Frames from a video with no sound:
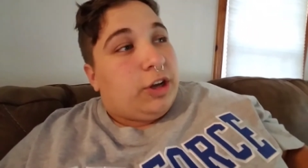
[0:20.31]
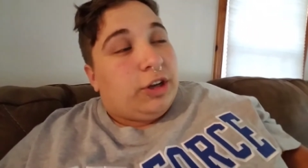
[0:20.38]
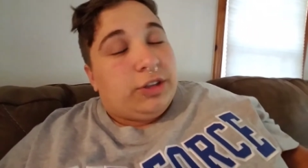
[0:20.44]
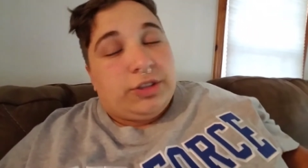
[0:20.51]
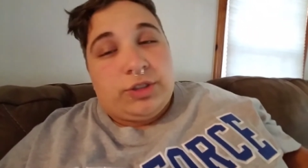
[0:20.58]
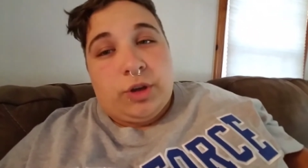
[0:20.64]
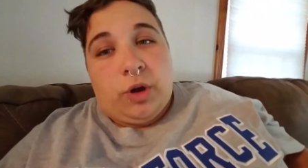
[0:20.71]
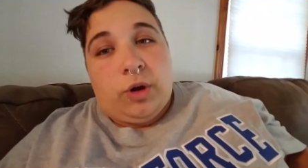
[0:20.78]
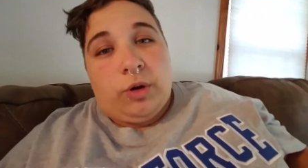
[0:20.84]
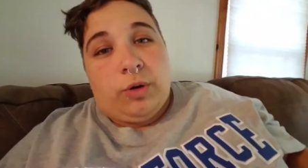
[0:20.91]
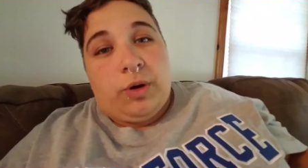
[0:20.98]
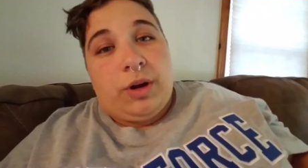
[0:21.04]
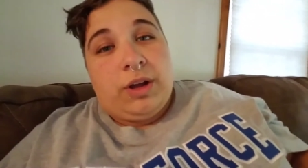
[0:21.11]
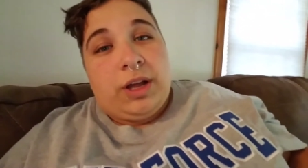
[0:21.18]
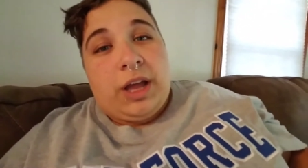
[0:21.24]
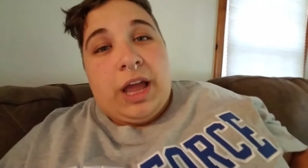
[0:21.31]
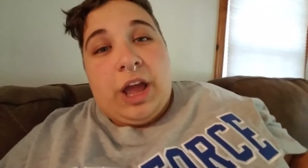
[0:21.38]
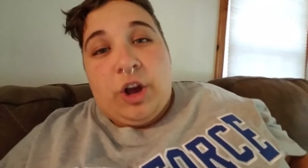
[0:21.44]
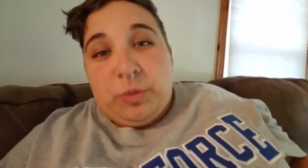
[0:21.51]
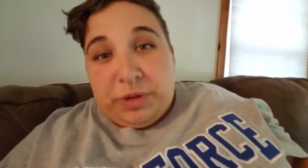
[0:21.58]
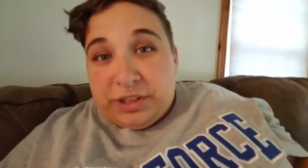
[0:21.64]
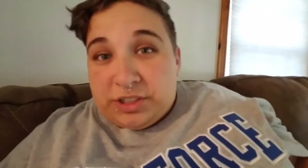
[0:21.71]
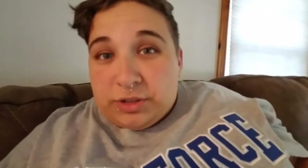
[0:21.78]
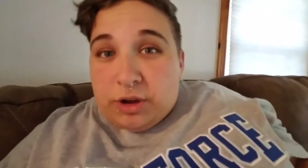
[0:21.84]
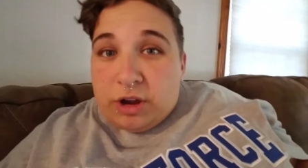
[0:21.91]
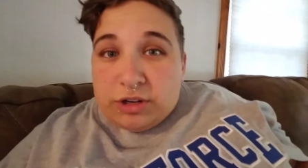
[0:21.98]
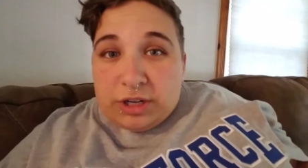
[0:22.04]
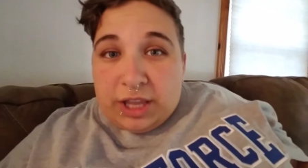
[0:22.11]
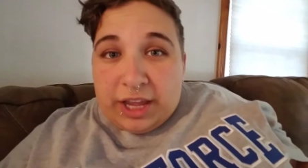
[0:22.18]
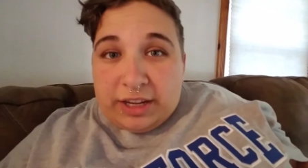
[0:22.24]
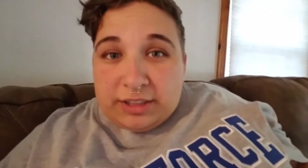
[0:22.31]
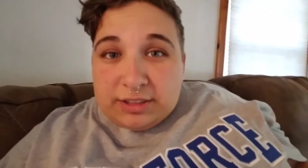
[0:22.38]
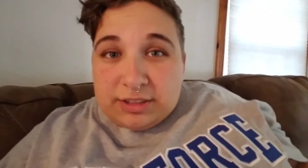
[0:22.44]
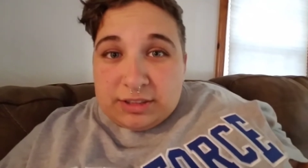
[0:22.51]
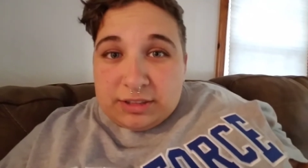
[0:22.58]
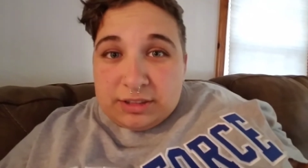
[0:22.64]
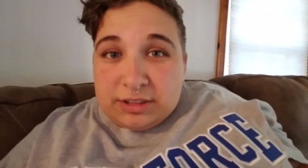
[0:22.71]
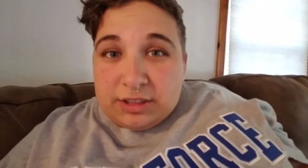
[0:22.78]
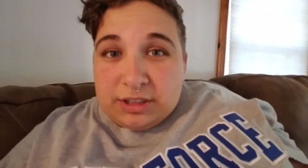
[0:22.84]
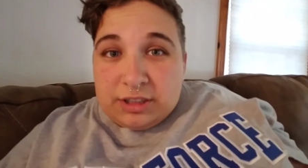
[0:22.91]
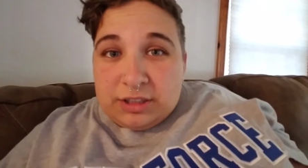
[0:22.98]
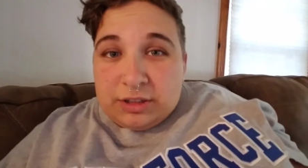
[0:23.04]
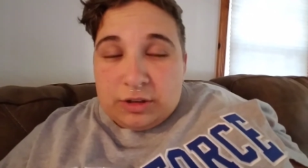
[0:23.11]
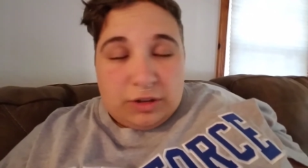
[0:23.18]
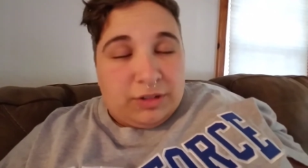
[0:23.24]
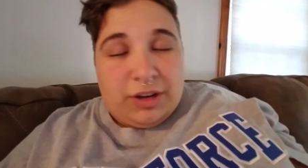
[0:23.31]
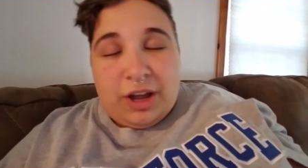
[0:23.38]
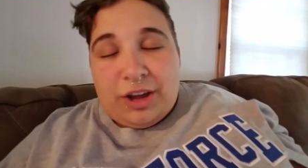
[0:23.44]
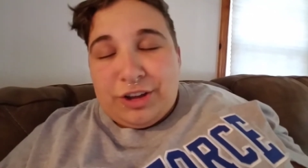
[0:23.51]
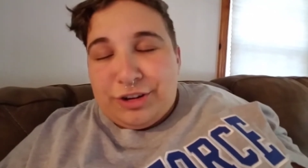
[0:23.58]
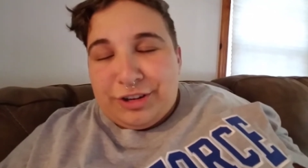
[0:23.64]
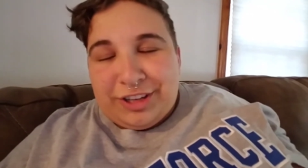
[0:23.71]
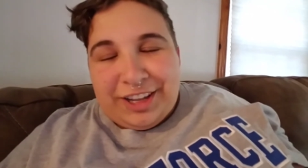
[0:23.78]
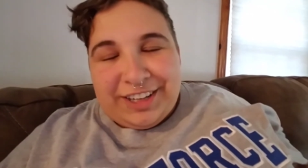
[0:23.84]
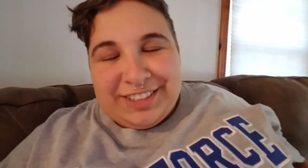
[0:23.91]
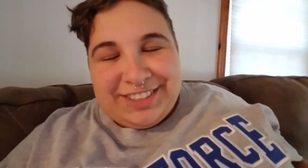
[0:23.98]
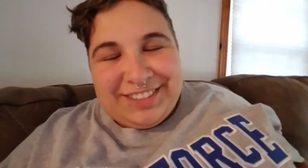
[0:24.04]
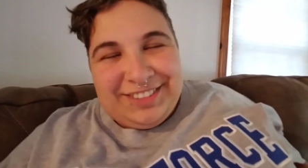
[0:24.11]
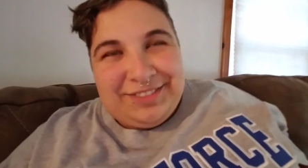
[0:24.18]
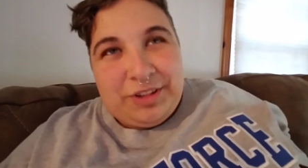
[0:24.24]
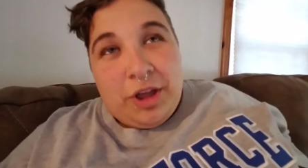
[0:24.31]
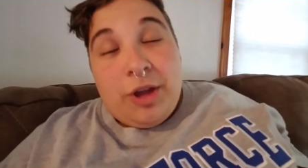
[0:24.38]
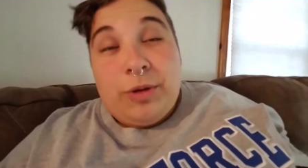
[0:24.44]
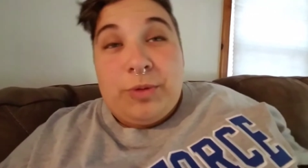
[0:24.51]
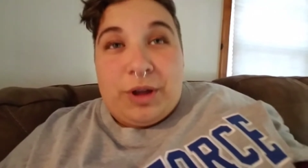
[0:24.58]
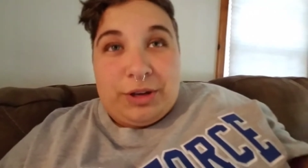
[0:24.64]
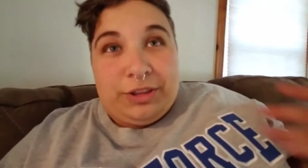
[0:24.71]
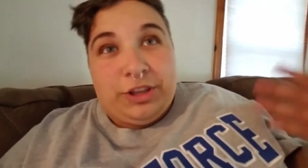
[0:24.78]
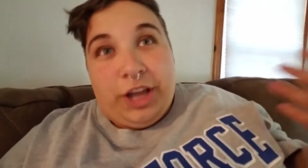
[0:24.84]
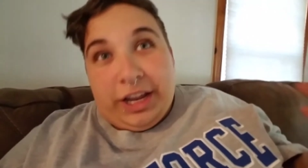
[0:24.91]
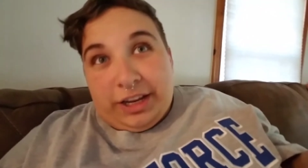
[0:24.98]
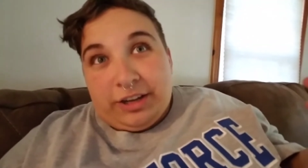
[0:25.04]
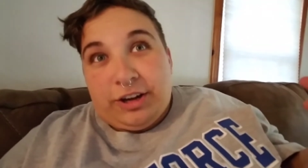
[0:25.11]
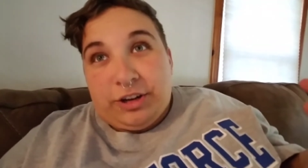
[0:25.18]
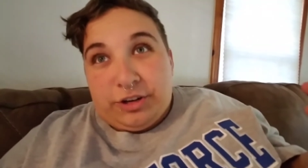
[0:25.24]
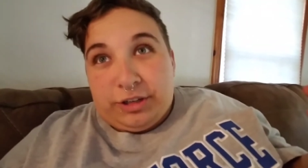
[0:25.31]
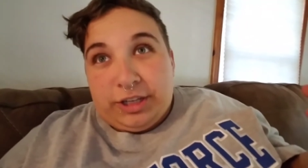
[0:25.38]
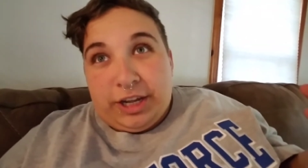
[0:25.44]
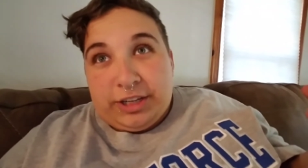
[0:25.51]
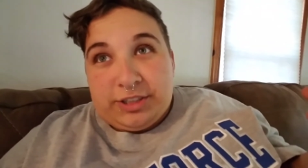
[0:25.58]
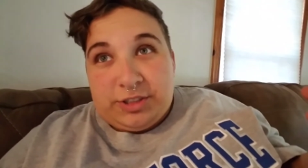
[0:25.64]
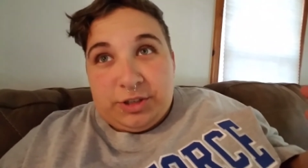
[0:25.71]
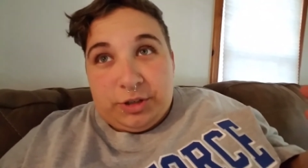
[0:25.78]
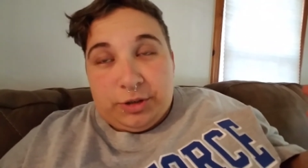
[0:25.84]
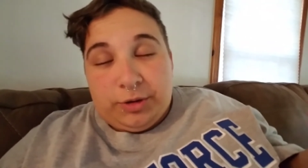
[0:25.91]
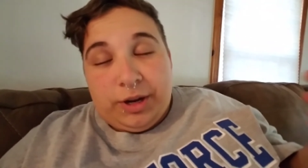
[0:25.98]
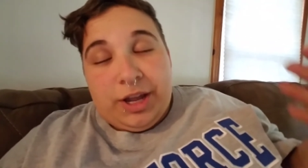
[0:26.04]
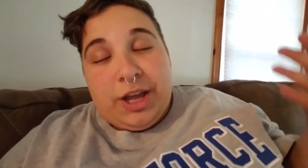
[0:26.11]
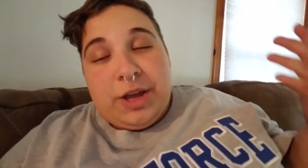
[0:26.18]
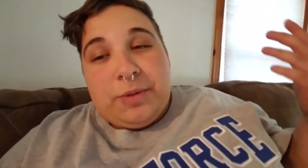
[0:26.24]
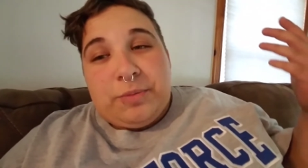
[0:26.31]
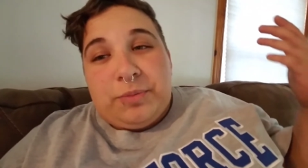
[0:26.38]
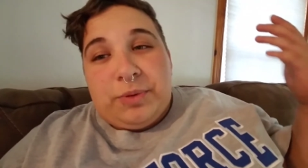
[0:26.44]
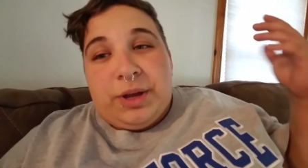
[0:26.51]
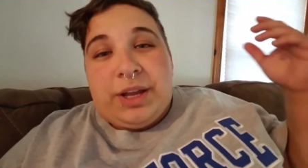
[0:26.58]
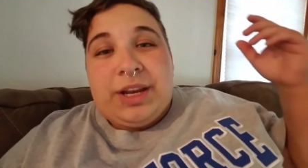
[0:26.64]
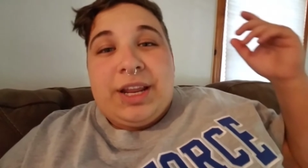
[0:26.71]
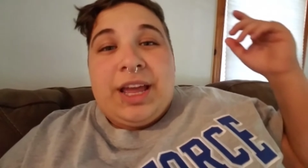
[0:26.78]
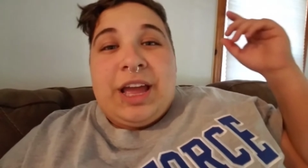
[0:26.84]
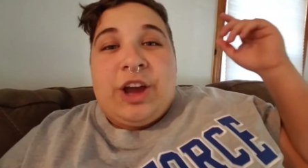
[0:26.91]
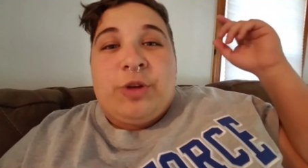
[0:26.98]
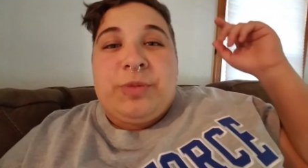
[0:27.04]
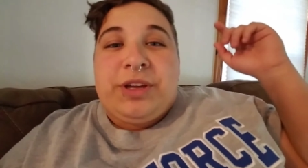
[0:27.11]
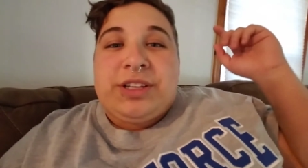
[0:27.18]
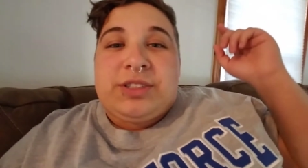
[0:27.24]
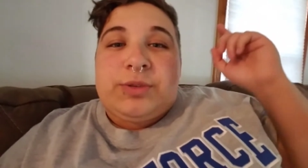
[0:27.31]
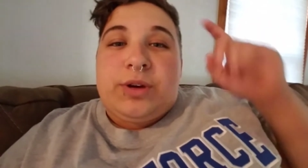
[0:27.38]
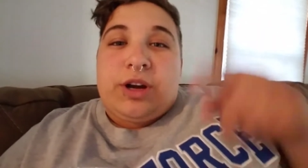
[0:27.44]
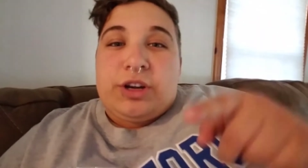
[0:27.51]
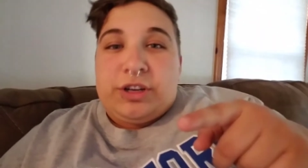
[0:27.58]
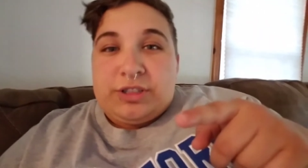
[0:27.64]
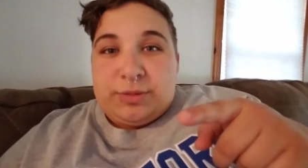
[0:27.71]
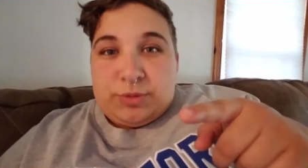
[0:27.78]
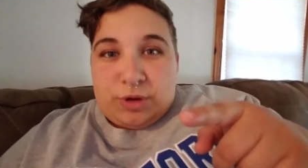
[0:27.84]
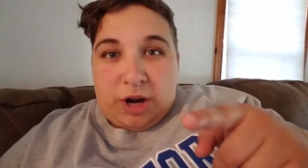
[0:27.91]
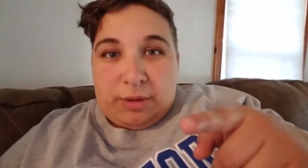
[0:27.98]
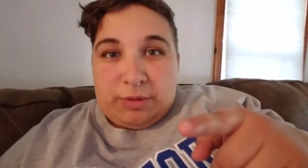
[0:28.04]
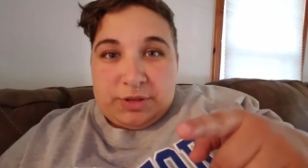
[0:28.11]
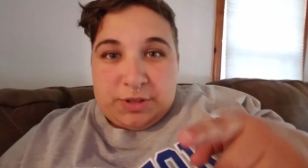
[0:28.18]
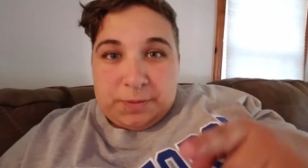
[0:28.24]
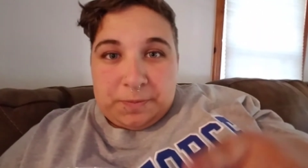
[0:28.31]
So help me get to 100 likes. Or not 100 likes. Well, I'd like 100 likes too. But help me get to 100 subscribers.